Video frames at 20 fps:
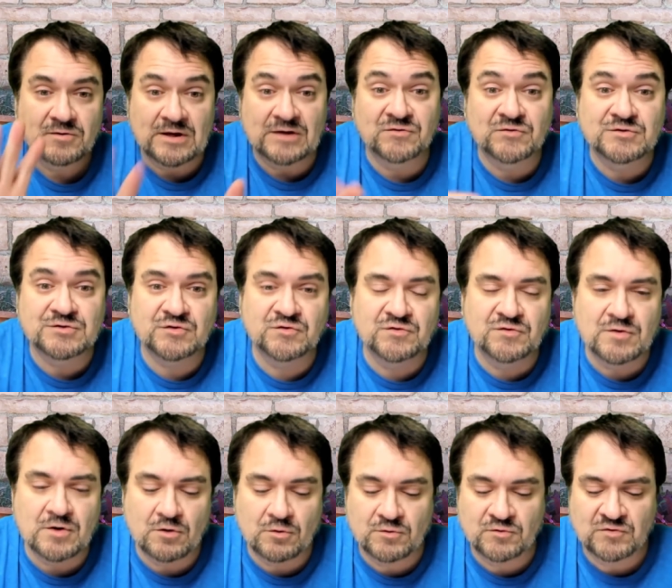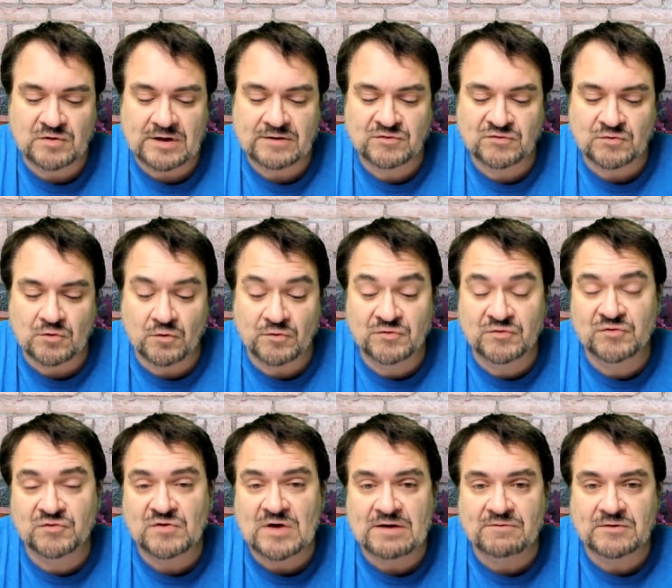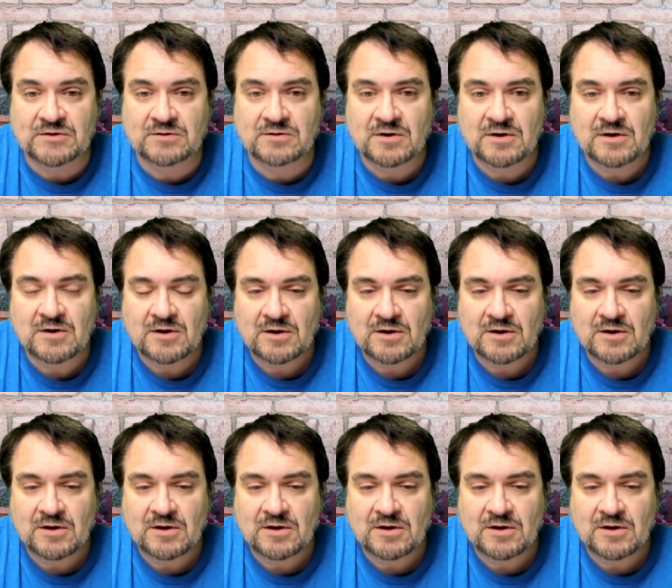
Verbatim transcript: That's just those. I sold seven